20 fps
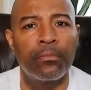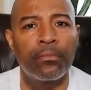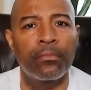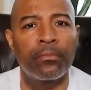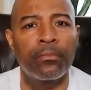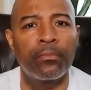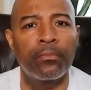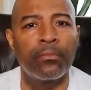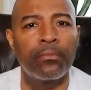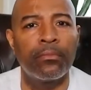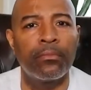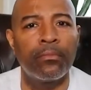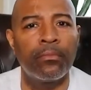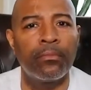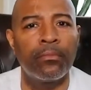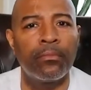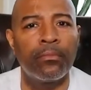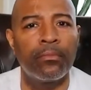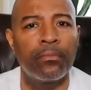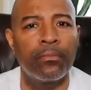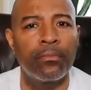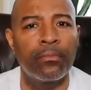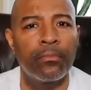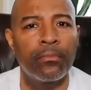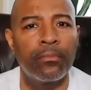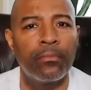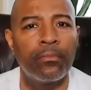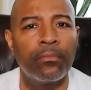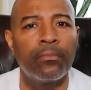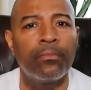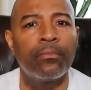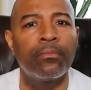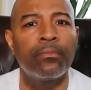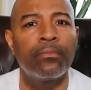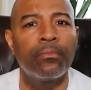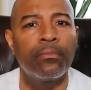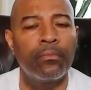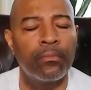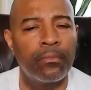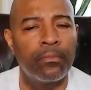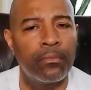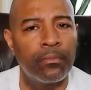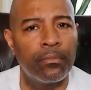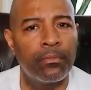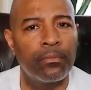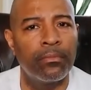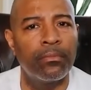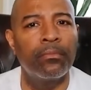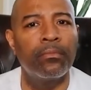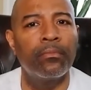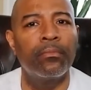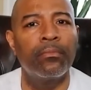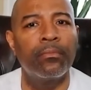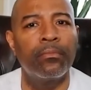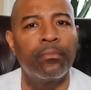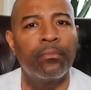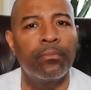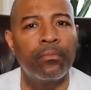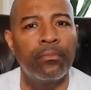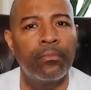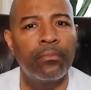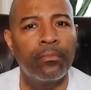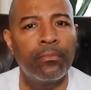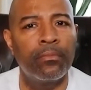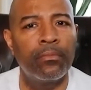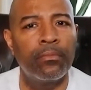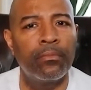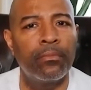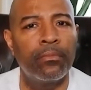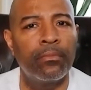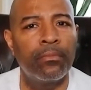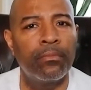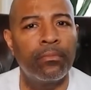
[no speech]